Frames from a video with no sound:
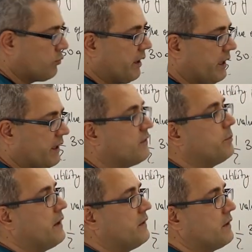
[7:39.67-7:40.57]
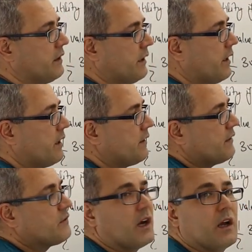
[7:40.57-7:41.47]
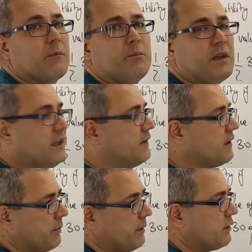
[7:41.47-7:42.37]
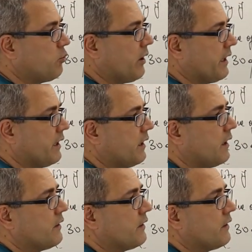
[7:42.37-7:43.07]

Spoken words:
20 is basically, this time p is going to be 20.